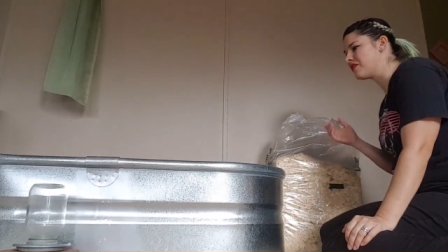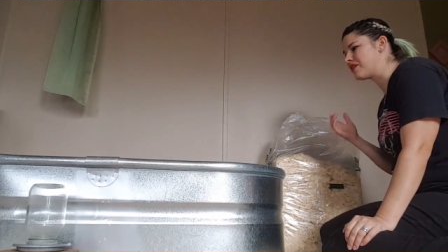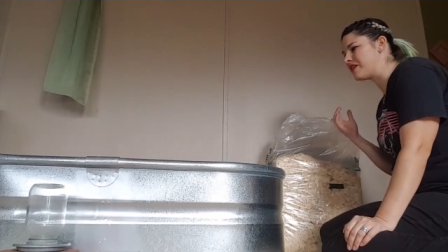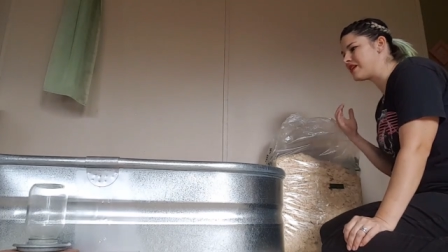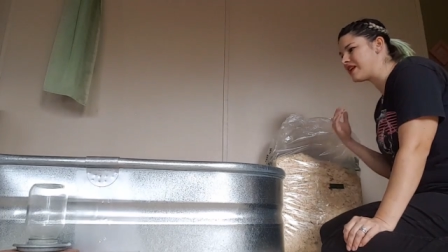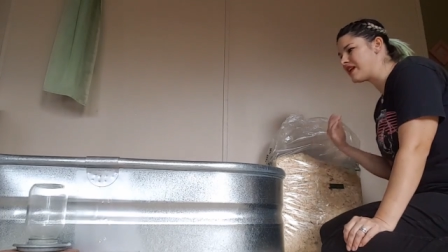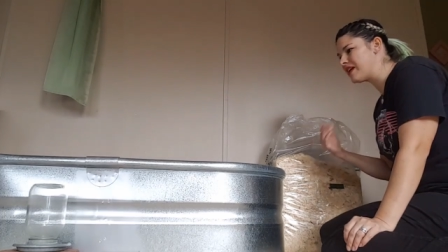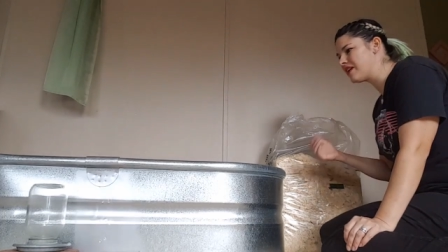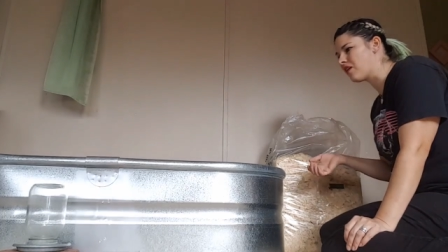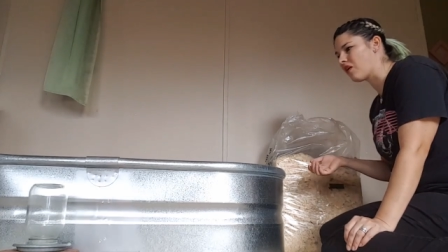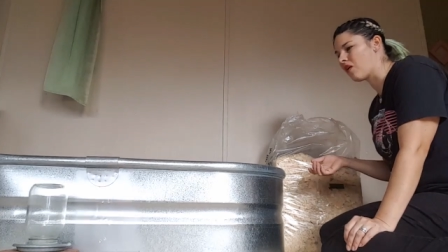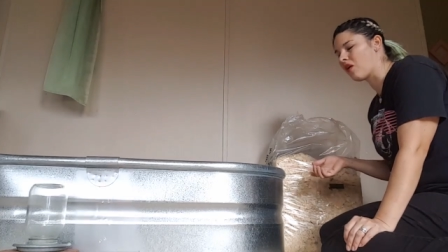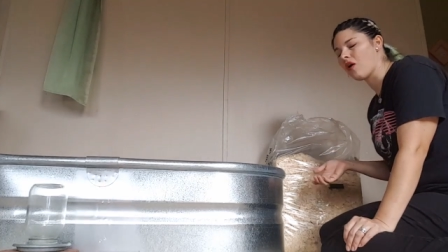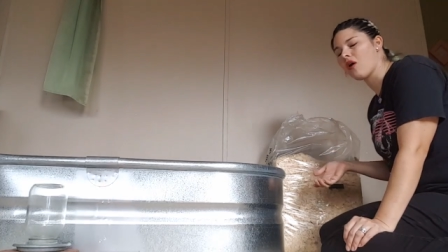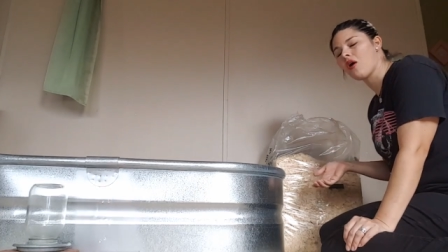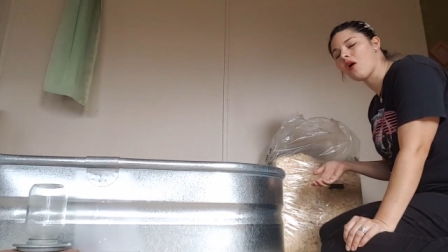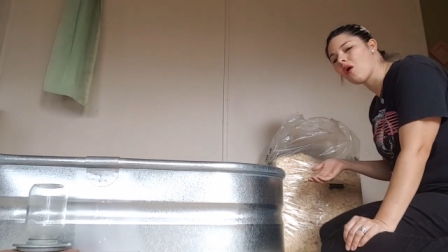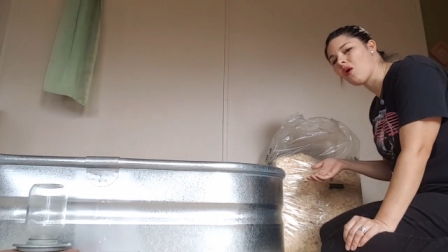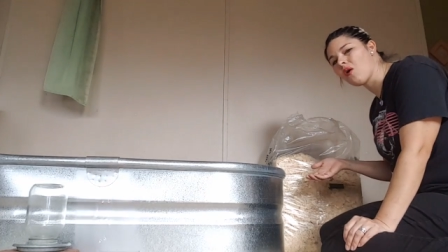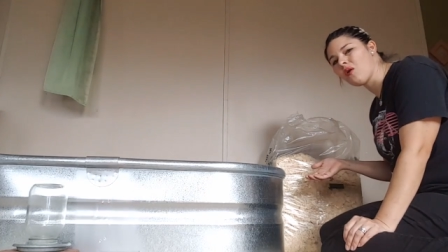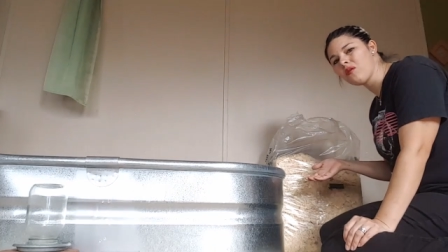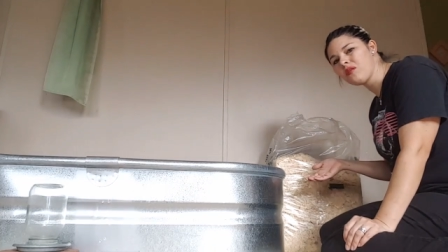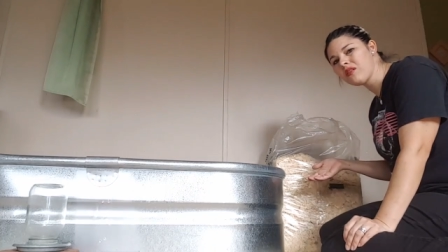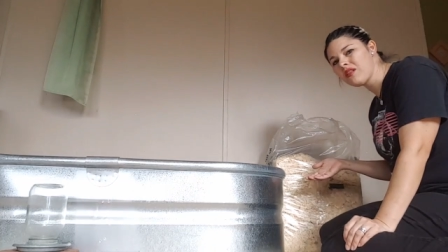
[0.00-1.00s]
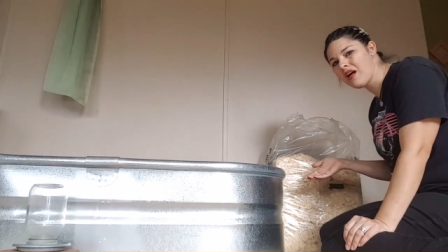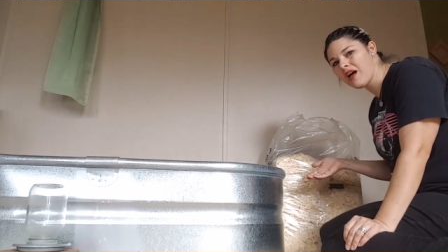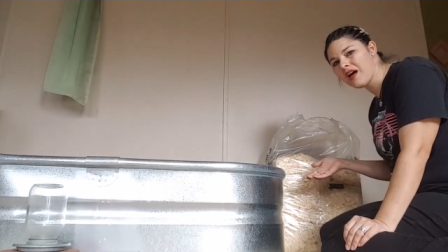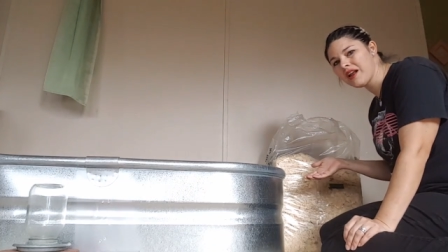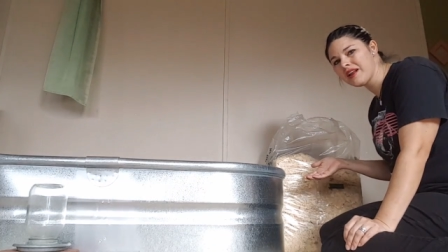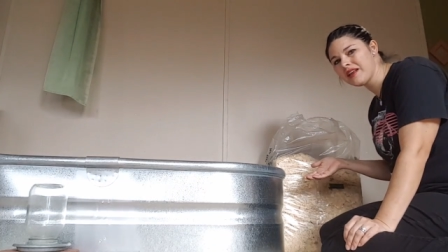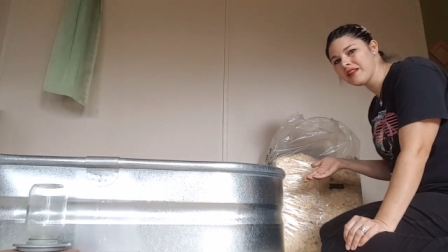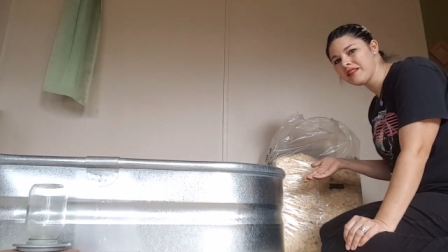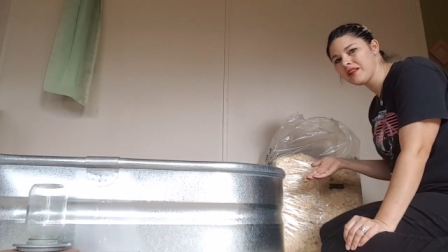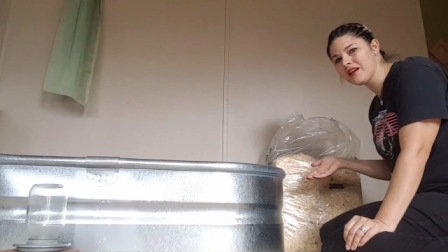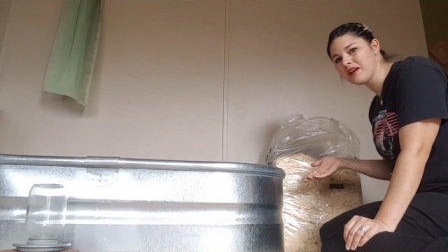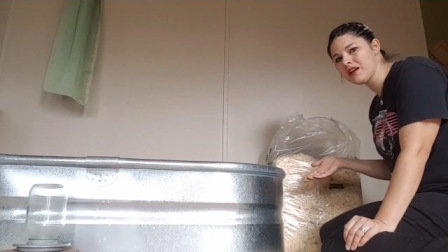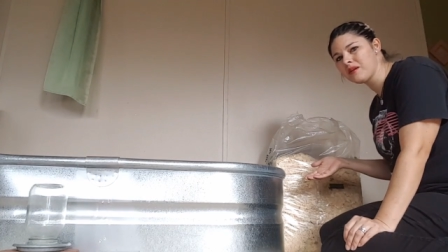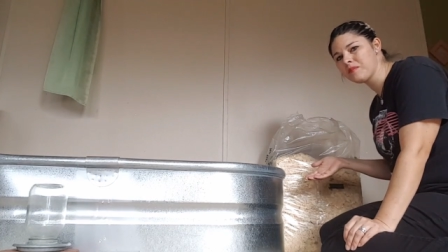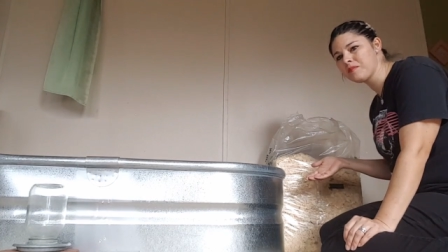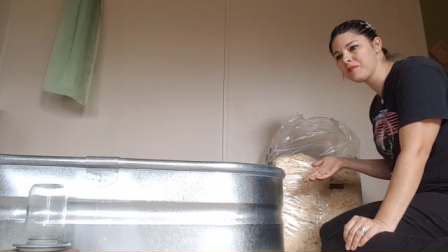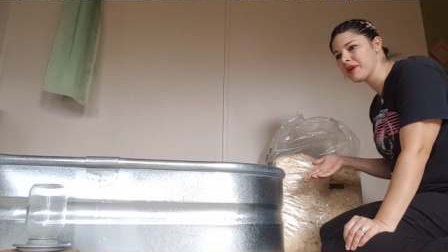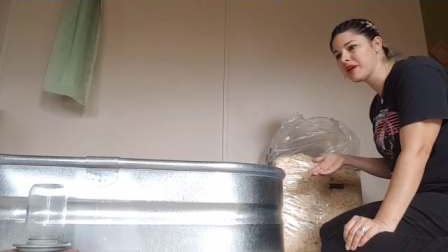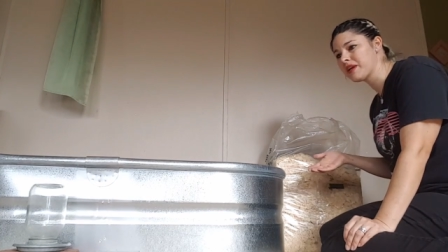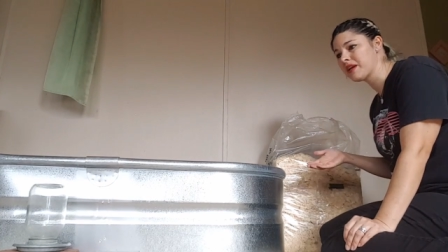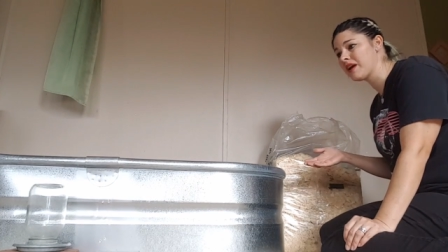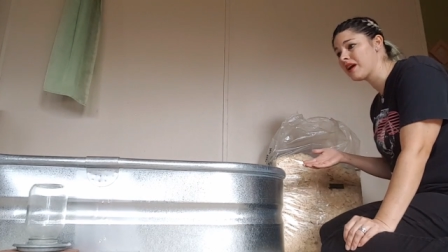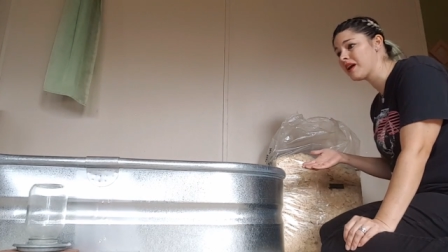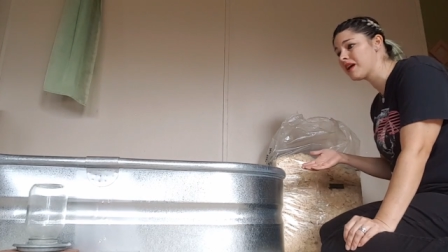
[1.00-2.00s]
don't need a whole lot in there
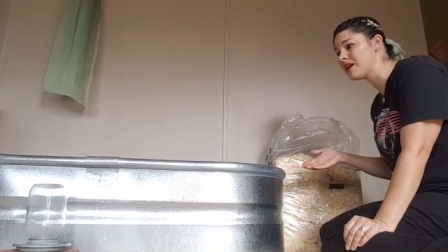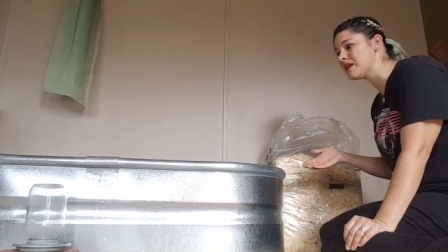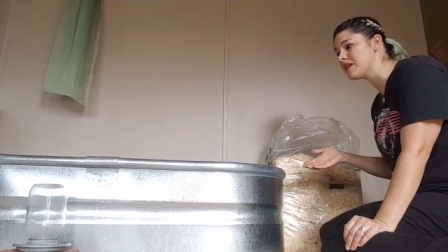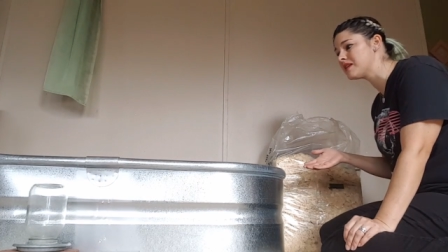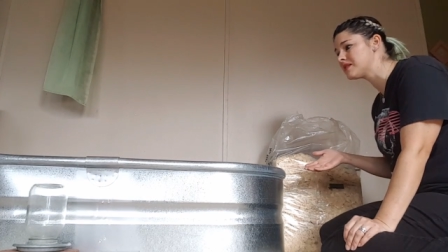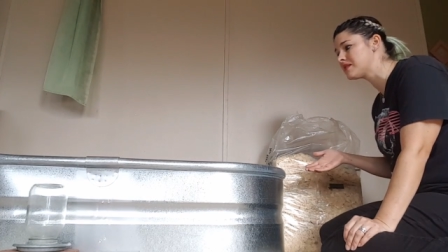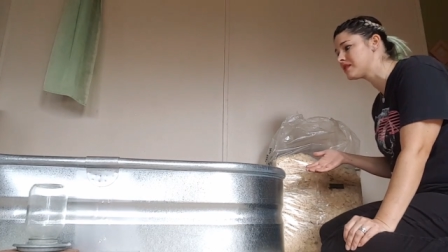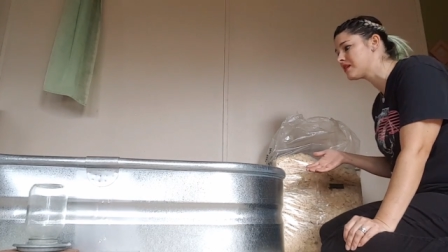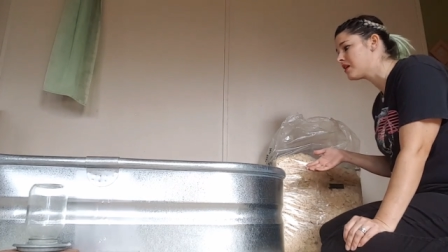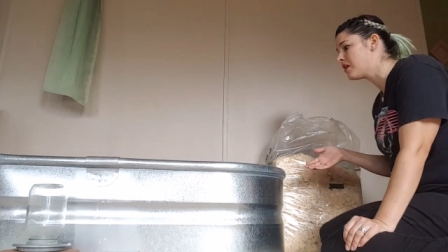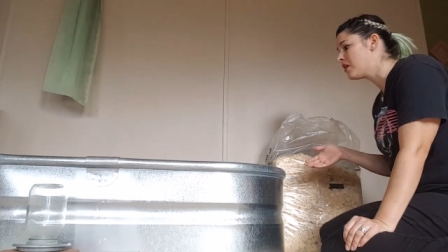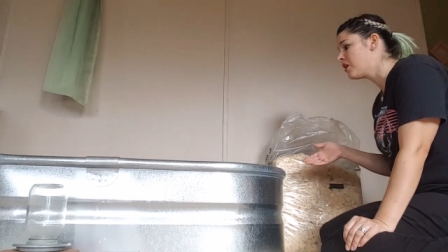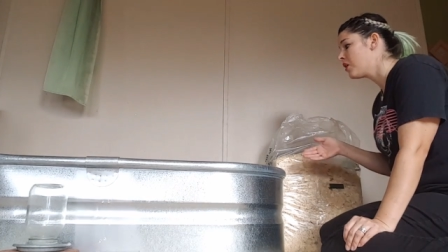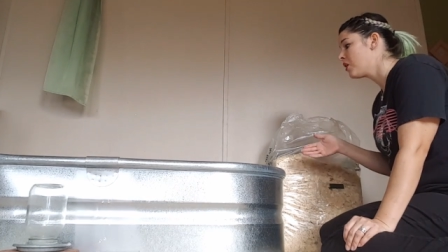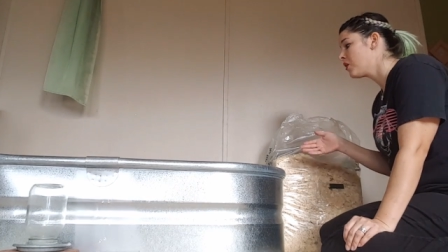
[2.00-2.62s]
because